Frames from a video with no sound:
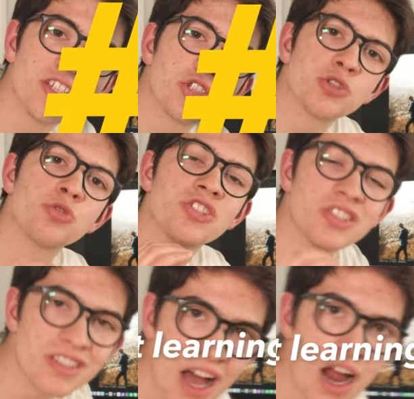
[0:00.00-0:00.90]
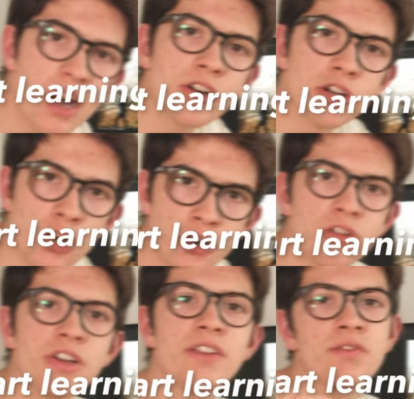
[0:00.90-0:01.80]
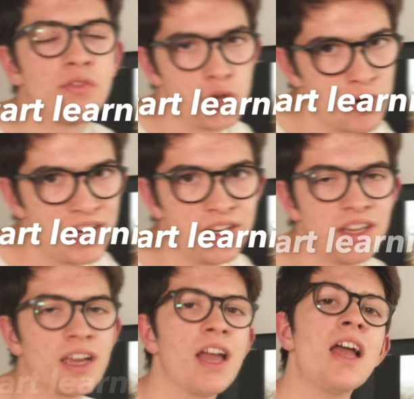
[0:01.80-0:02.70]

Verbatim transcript: is to start learning photo editing.